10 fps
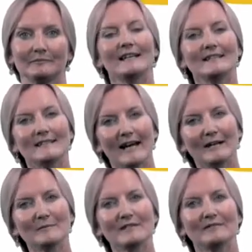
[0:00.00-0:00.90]
In
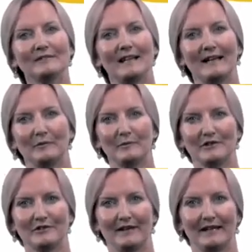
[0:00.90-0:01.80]
terms of
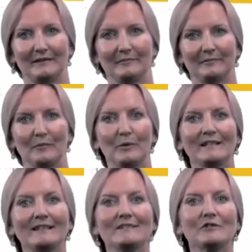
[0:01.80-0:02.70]
language then, we
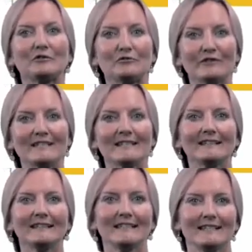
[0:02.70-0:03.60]
need to
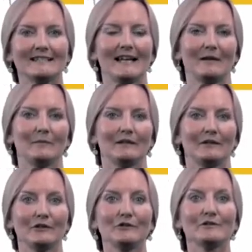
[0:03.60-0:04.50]
critically examine
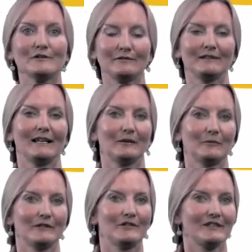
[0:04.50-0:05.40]
the use of
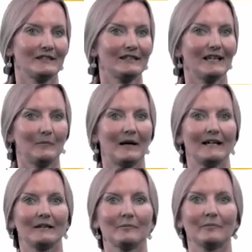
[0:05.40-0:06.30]
language in
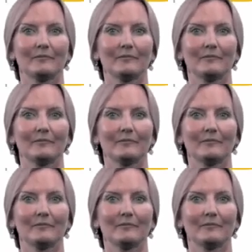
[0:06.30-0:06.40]
EMI.